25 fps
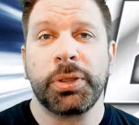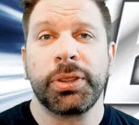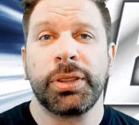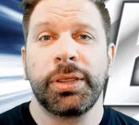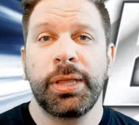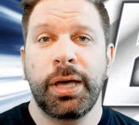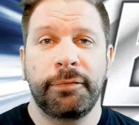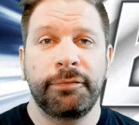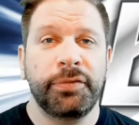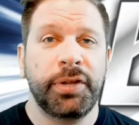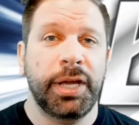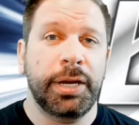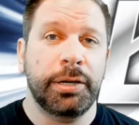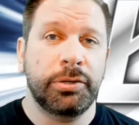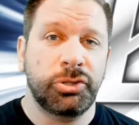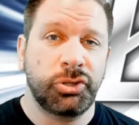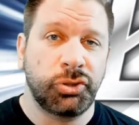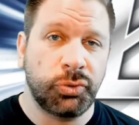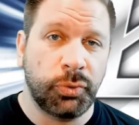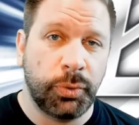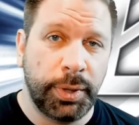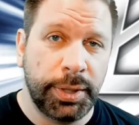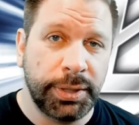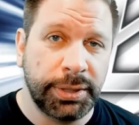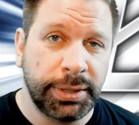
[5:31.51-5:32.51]
love to hear
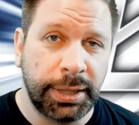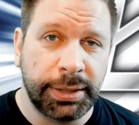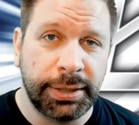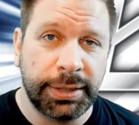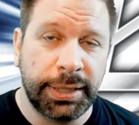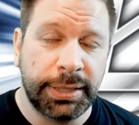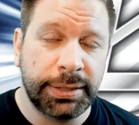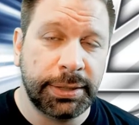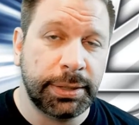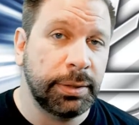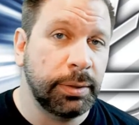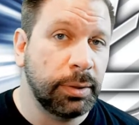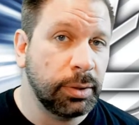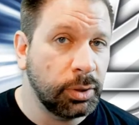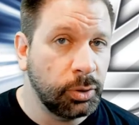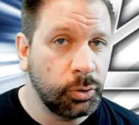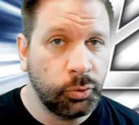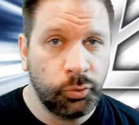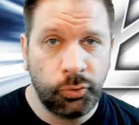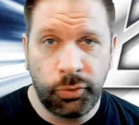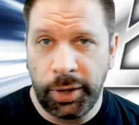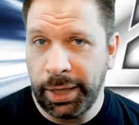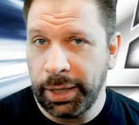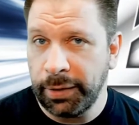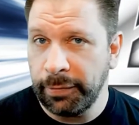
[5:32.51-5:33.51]
stories like this and
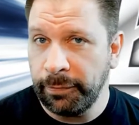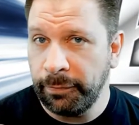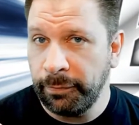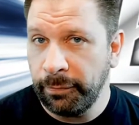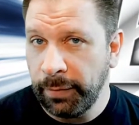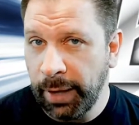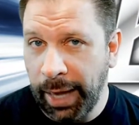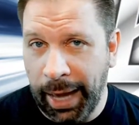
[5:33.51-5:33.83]
creative,